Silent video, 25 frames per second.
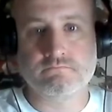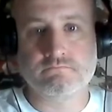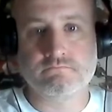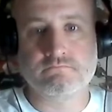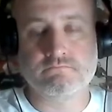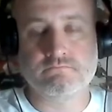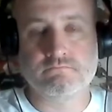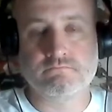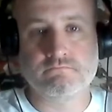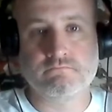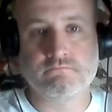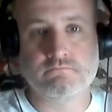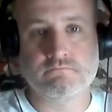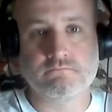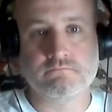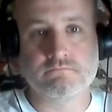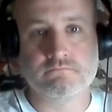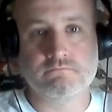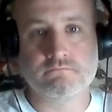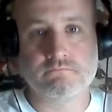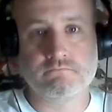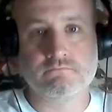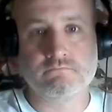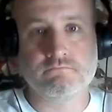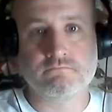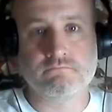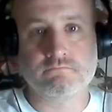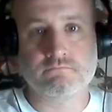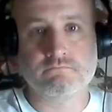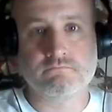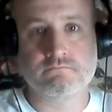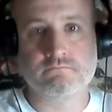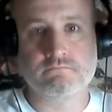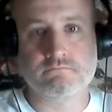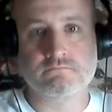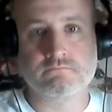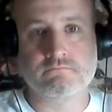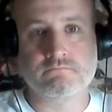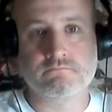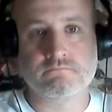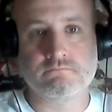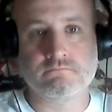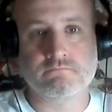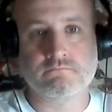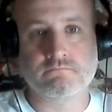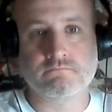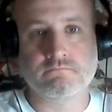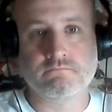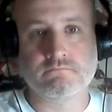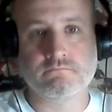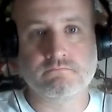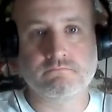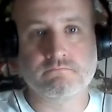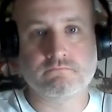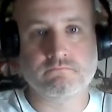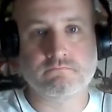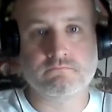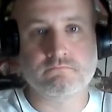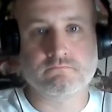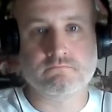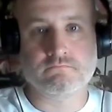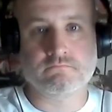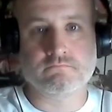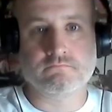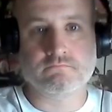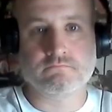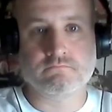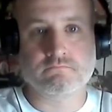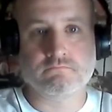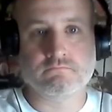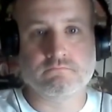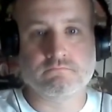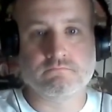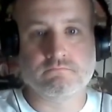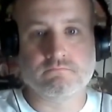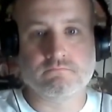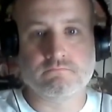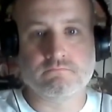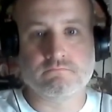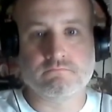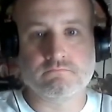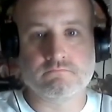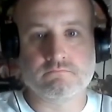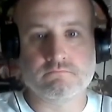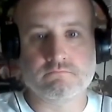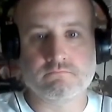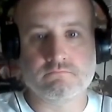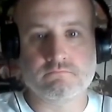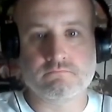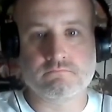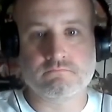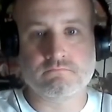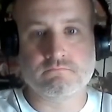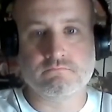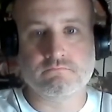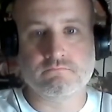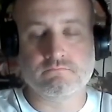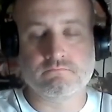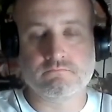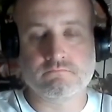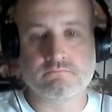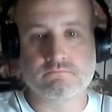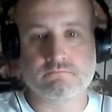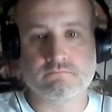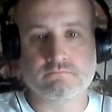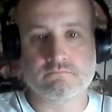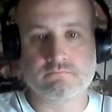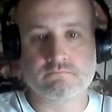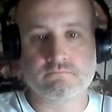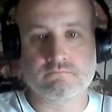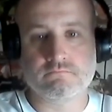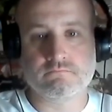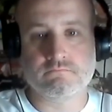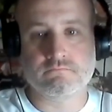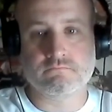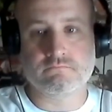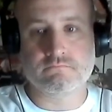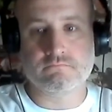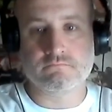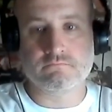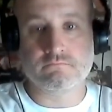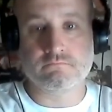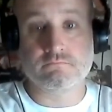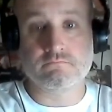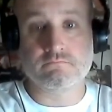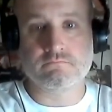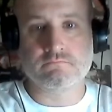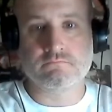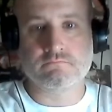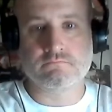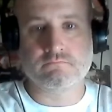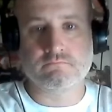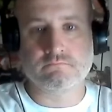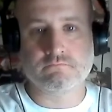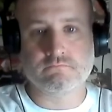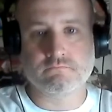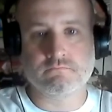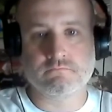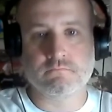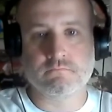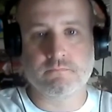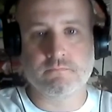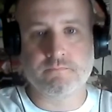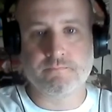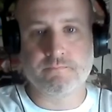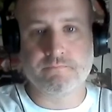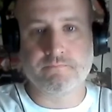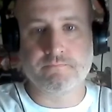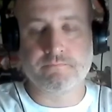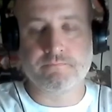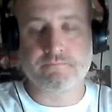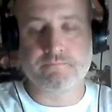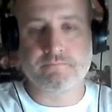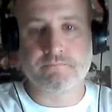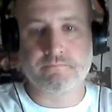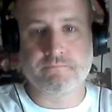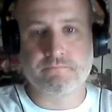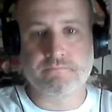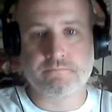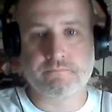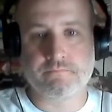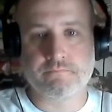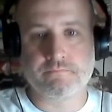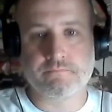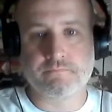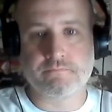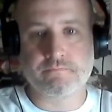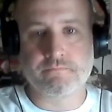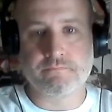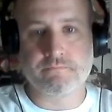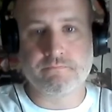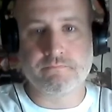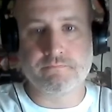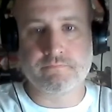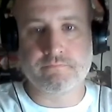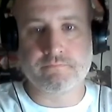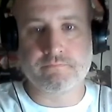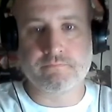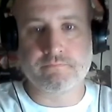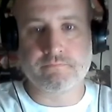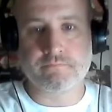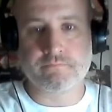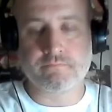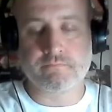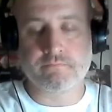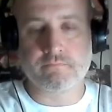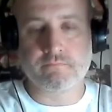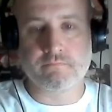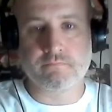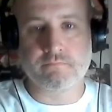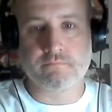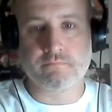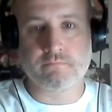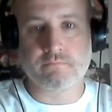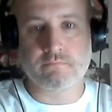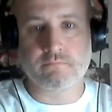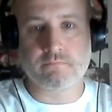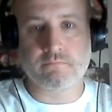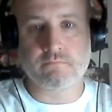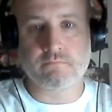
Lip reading: The person shown says nothing.